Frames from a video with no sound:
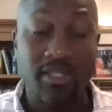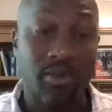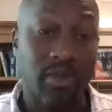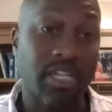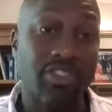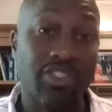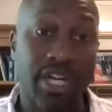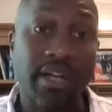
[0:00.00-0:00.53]
in
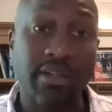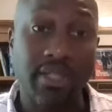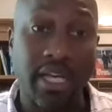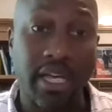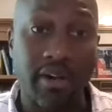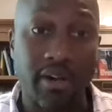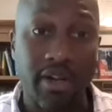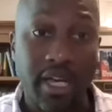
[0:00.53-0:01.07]
childcare.
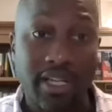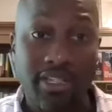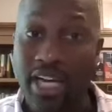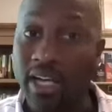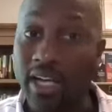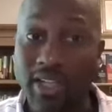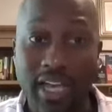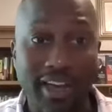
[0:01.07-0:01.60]

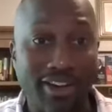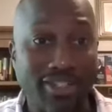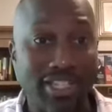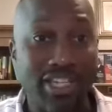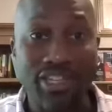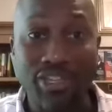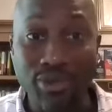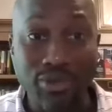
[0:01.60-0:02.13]
Childcare is a
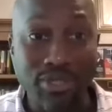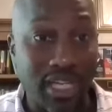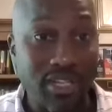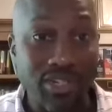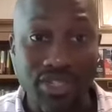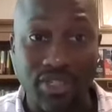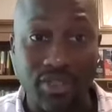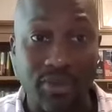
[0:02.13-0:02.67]
huge
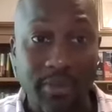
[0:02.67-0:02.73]
issue.